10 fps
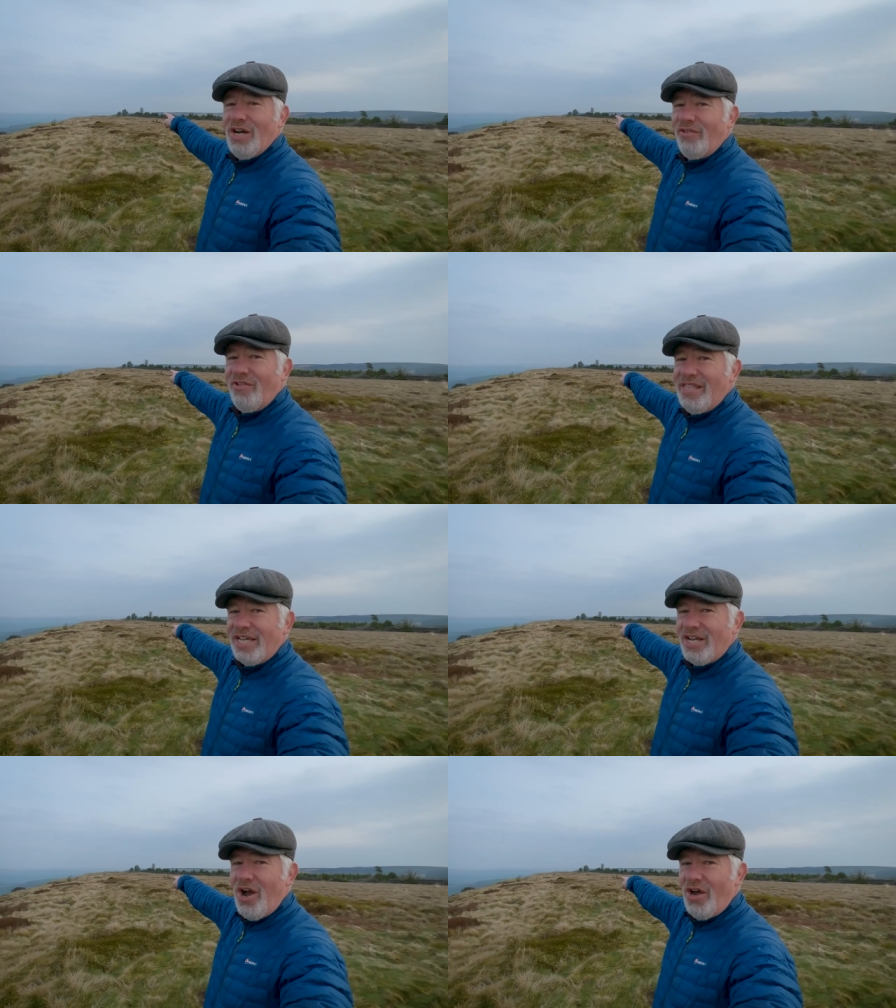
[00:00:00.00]
over in the
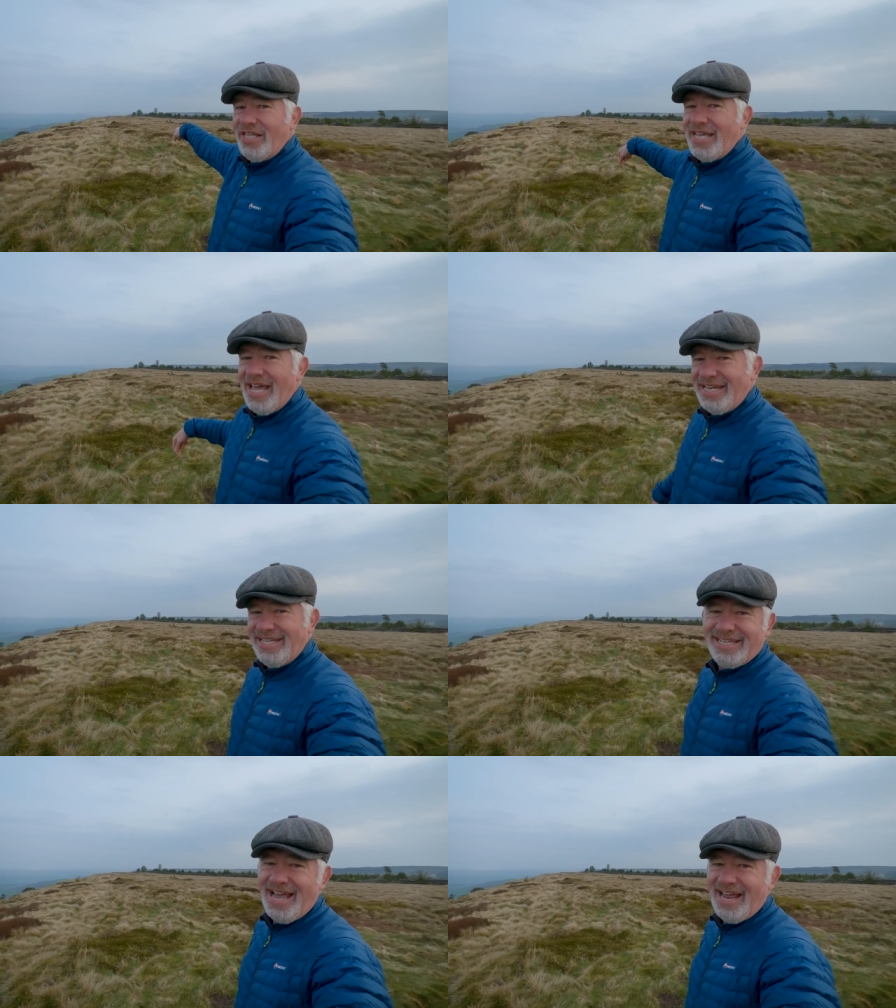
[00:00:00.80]
corner there, and
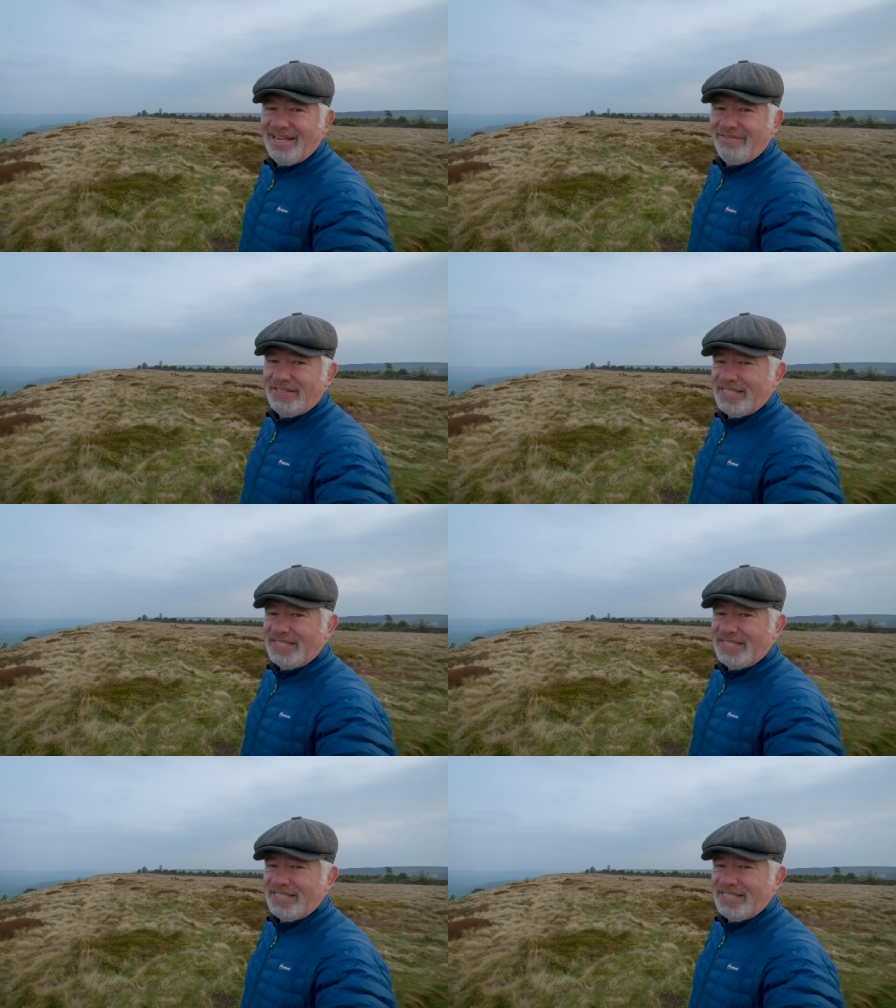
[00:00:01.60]
you can't even